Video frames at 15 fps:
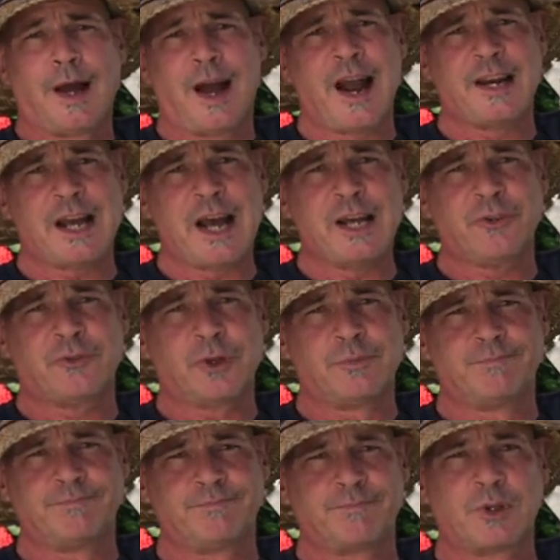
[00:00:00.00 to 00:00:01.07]
Hi guys,
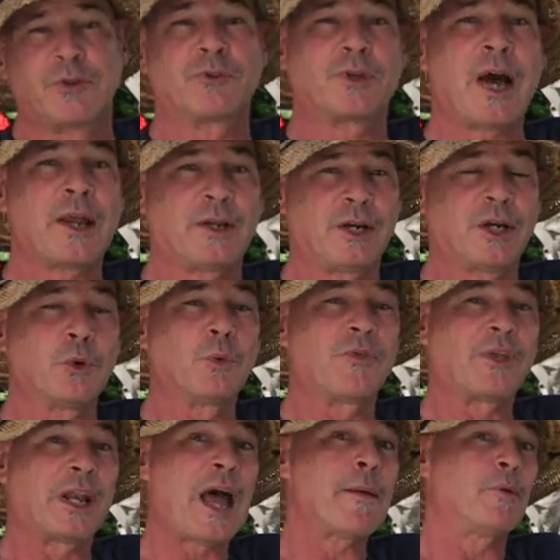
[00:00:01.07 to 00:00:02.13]
Scott here with
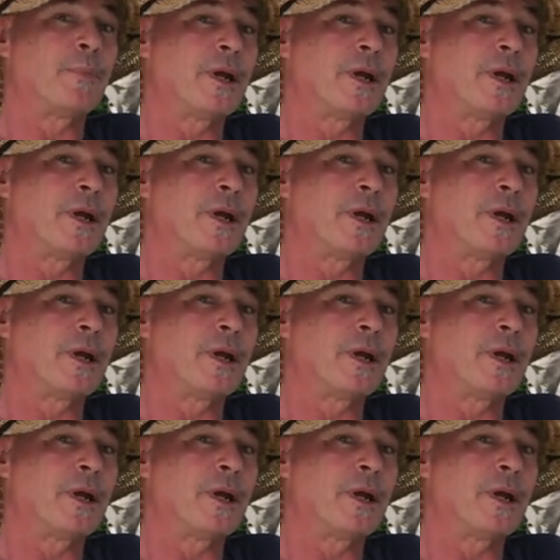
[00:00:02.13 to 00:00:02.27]
the Lima